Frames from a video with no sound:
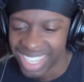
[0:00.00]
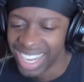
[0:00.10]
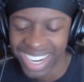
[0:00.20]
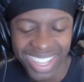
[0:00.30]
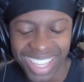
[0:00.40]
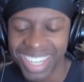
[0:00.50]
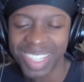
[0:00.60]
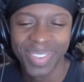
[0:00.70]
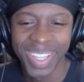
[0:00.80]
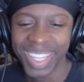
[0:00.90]
I didn't like
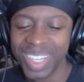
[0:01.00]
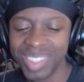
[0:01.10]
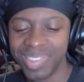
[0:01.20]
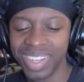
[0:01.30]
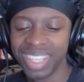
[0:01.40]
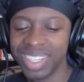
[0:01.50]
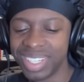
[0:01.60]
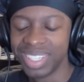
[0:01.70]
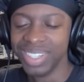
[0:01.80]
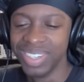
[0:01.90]
this about Lone's
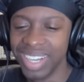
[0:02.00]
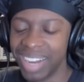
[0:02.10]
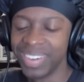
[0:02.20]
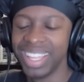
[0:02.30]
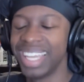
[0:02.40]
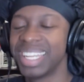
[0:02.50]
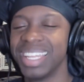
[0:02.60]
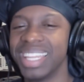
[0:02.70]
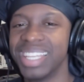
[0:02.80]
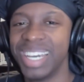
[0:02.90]
videos too. I really liked it
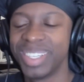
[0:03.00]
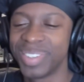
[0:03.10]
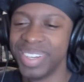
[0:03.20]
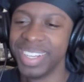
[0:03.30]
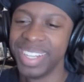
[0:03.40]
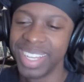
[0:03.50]
in the last one.